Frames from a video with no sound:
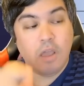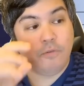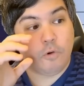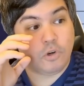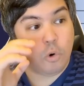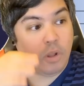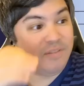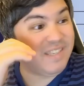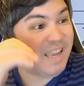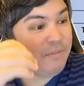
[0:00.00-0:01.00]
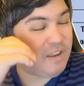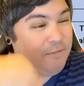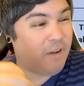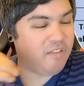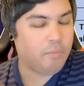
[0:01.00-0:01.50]
for a total of
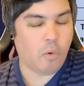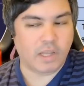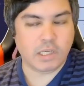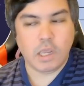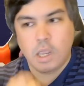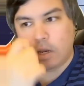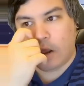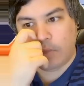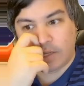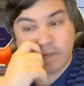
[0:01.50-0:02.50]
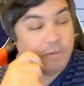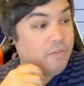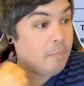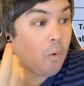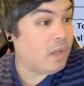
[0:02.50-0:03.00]
75 points. Now, that
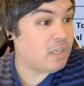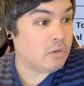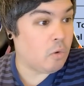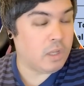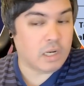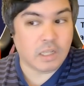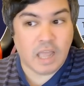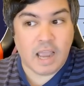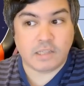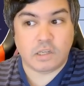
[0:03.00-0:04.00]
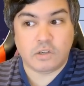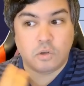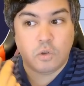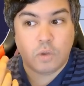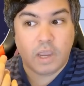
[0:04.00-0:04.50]
75 points is only going to last until
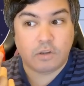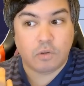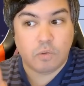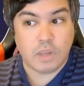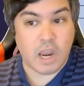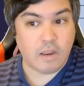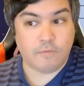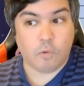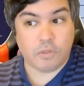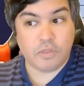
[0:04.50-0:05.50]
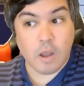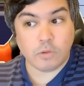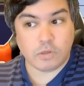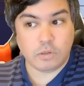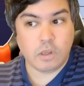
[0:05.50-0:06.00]
you get to the
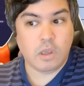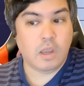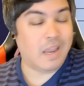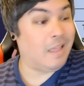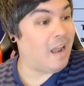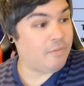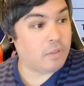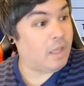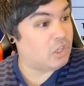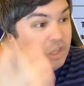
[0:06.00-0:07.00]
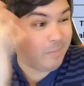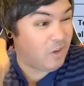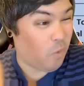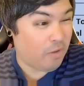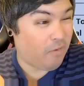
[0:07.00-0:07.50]
84,000, and then after that, it's just going to be
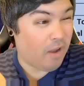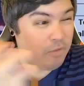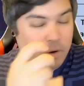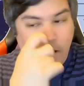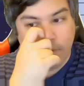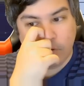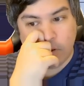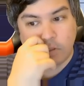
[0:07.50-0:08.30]
25 thereafter.